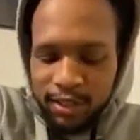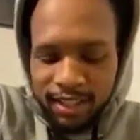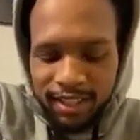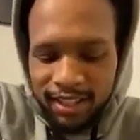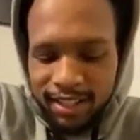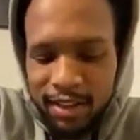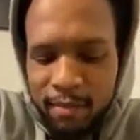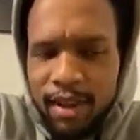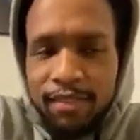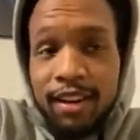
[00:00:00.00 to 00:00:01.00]
Like,
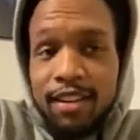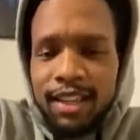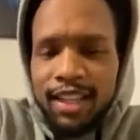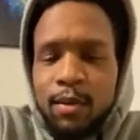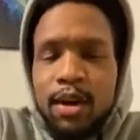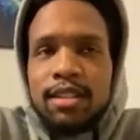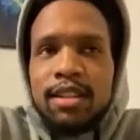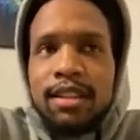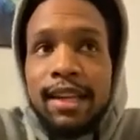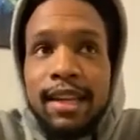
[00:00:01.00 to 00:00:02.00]
my father, like, he
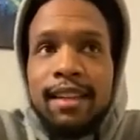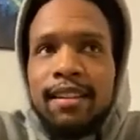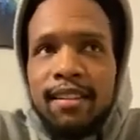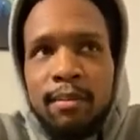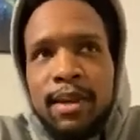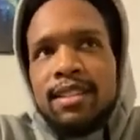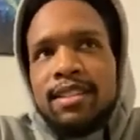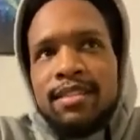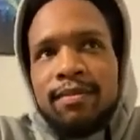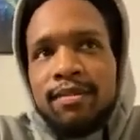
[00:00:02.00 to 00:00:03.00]
wasn't like the
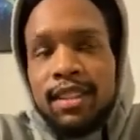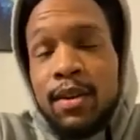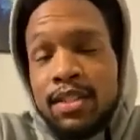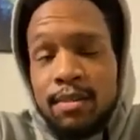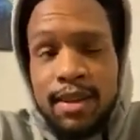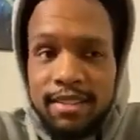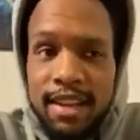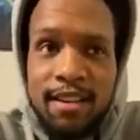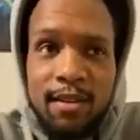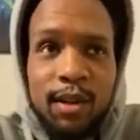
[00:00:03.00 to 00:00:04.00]
best. He wasn't the best
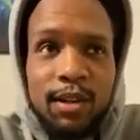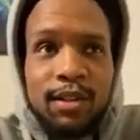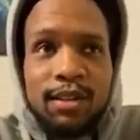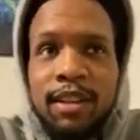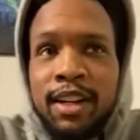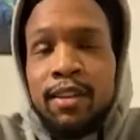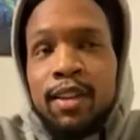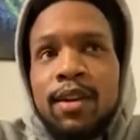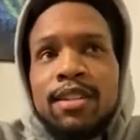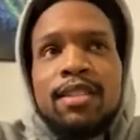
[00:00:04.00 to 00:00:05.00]
dad in the world. Like, he
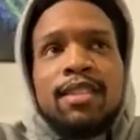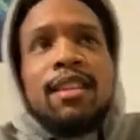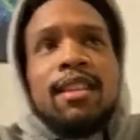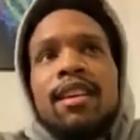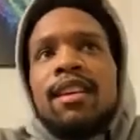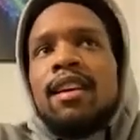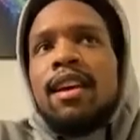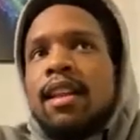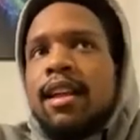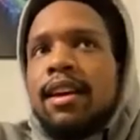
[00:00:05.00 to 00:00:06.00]
really wasn't.
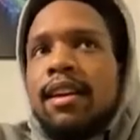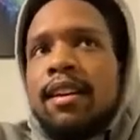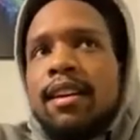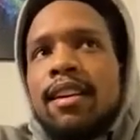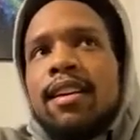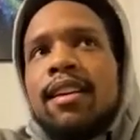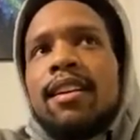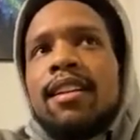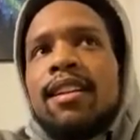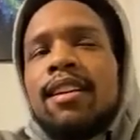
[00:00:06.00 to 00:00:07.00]
Like,
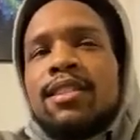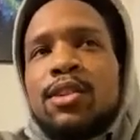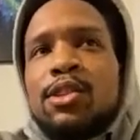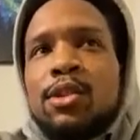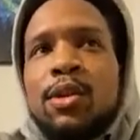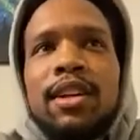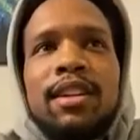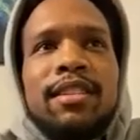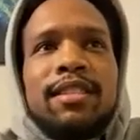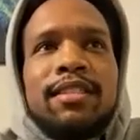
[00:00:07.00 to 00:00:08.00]
long story
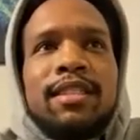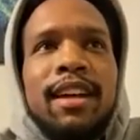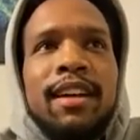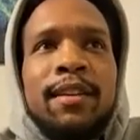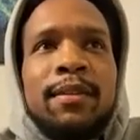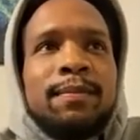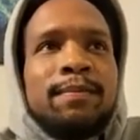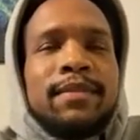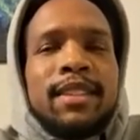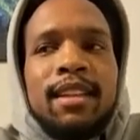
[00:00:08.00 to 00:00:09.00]
short,
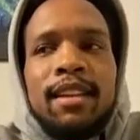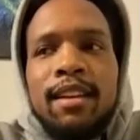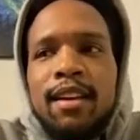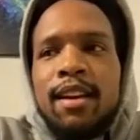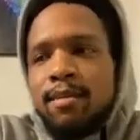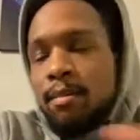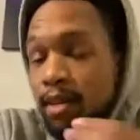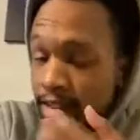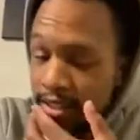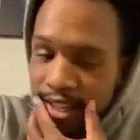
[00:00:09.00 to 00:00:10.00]
my
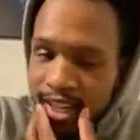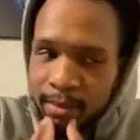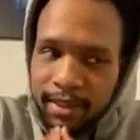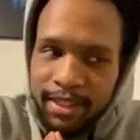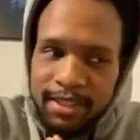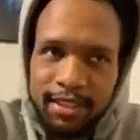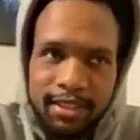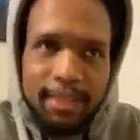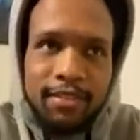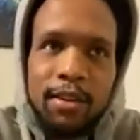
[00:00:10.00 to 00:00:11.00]
brothers and I got put into
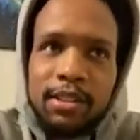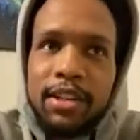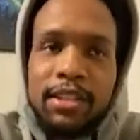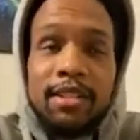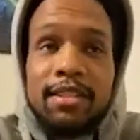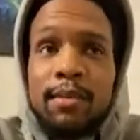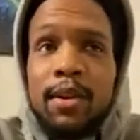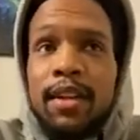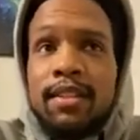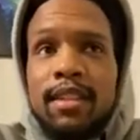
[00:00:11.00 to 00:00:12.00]
a foster care system. We
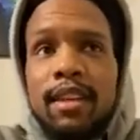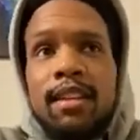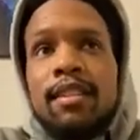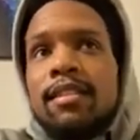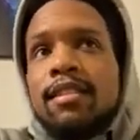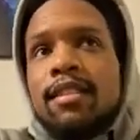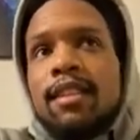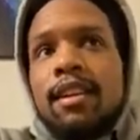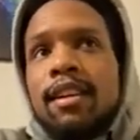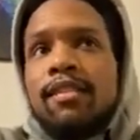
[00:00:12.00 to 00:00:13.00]
were like 10,
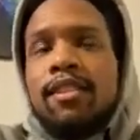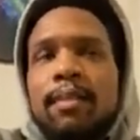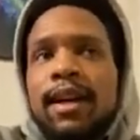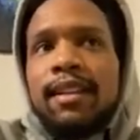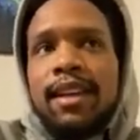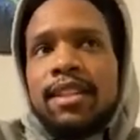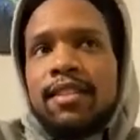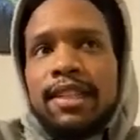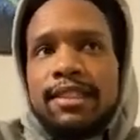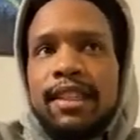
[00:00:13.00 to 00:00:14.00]
from like the age
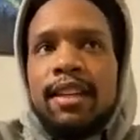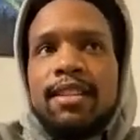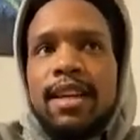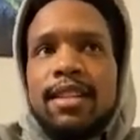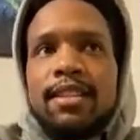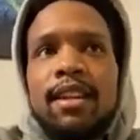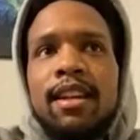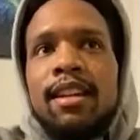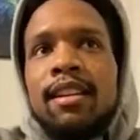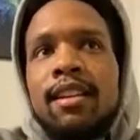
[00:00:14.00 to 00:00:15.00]
of like 10 to
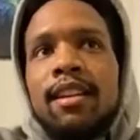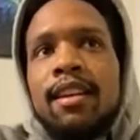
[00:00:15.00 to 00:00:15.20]
18.